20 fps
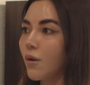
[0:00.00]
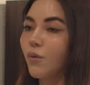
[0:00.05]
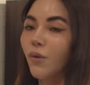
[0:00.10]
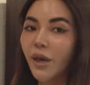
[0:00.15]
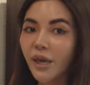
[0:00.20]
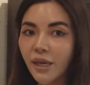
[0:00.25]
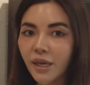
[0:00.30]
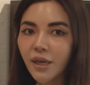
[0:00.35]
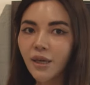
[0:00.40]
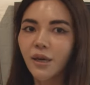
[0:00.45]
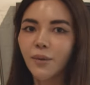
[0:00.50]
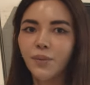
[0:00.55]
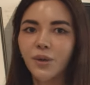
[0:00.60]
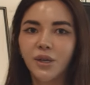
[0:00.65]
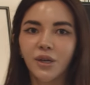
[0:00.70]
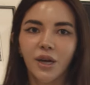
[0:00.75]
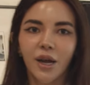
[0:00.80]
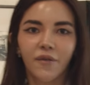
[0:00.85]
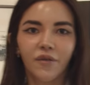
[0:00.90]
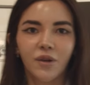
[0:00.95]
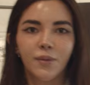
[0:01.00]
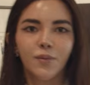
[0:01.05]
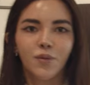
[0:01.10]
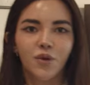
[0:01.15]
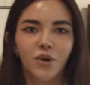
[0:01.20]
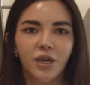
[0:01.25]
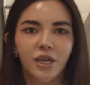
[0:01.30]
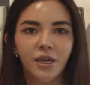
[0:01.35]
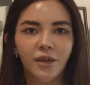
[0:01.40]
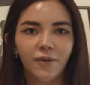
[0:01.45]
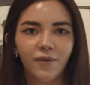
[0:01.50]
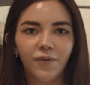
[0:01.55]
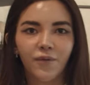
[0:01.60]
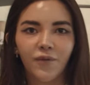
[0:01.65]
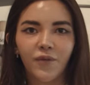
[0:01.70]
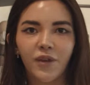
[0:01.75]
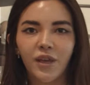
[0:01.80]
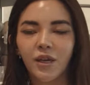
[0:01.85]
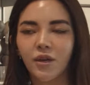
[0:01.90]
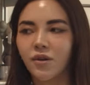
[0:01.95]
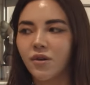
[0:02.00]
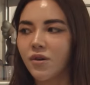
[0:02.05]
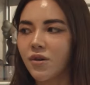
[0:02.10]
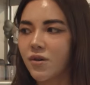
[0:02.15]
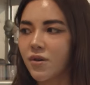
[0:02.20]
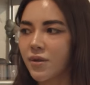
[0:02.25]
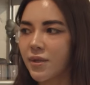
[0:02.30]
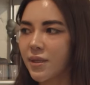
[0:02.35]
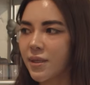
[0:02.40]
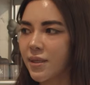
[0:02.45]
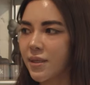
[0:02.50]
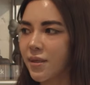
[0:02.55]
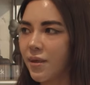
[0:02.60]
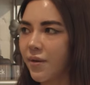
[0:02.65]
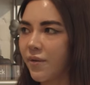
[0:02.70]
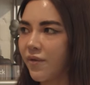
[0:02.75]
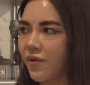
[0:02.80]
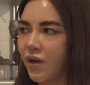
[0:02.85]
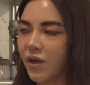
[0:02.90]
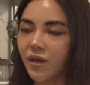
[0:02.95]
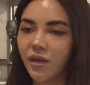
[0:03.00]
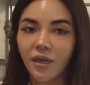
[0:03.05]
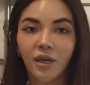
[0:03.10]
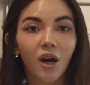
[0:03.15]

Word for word: Waking up here every morning feels very